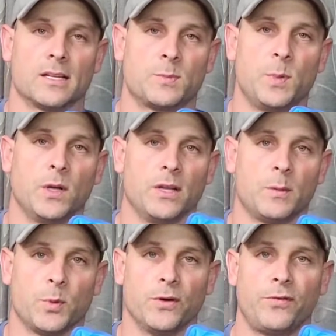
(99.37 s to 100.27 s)
spill
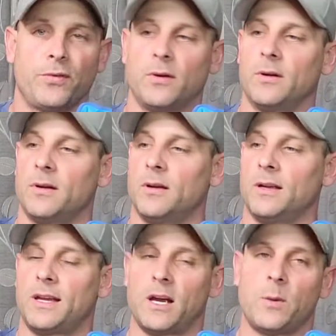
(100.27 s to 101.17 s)
leak proof
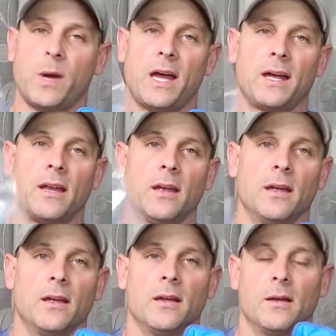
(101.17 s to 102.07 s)
carry bag,
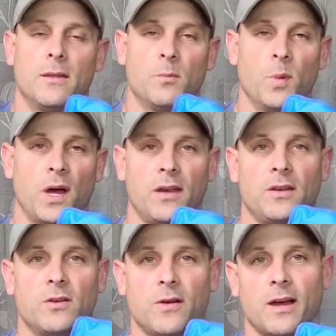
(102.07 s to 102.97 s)
but
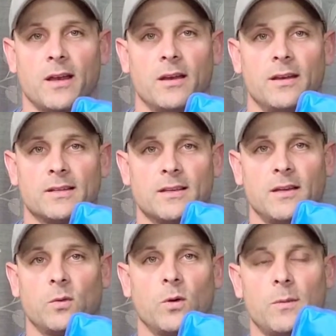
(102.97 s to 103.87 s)
you're not going to
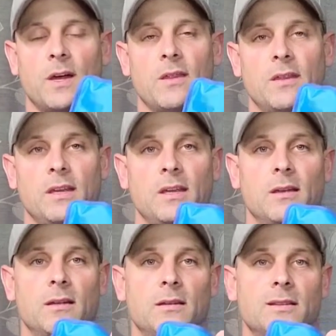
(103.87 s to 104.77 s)
necessarily have to worry about the
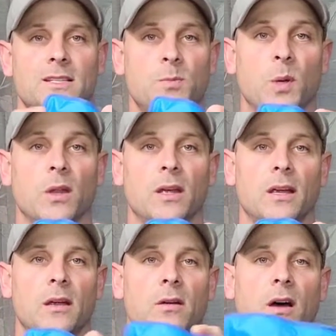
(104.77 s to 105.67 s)

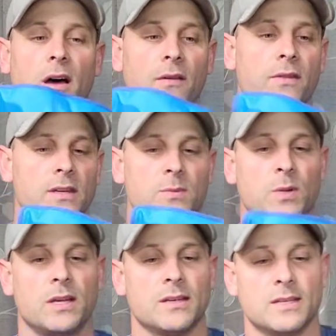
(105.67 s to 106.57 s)
spilling of this
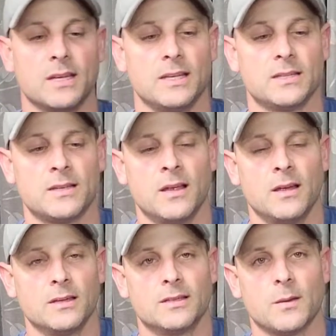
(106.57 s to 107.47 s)
because it is
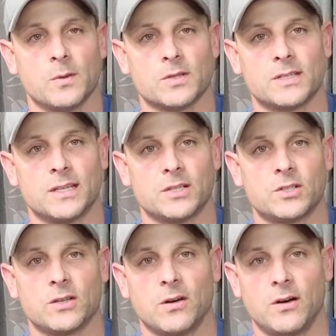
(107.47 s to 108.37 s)
double
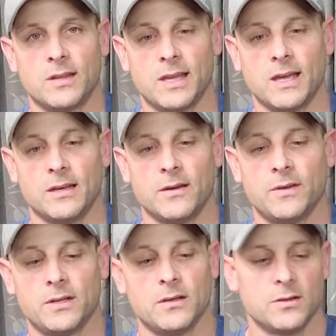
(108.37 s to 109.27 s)
stitched on the end of
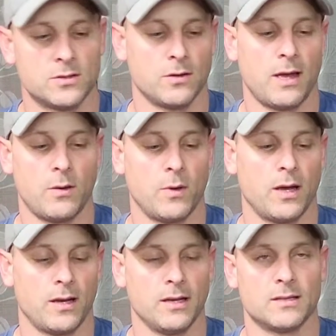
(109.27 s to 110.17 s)
it, so that
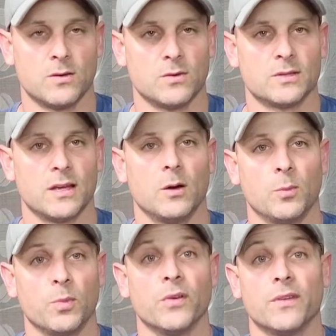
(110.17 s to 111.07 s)
way it's going to
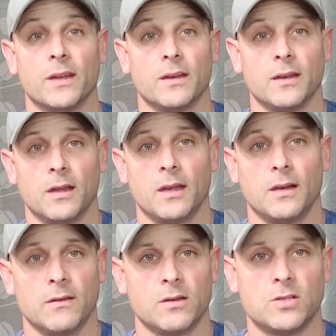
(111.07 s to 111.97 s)
help prevent
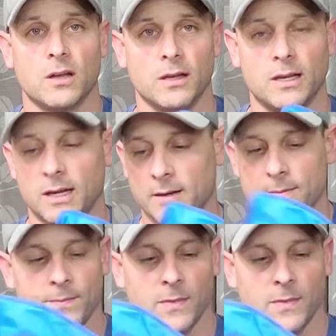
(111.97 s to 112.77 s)
any of the gel leaking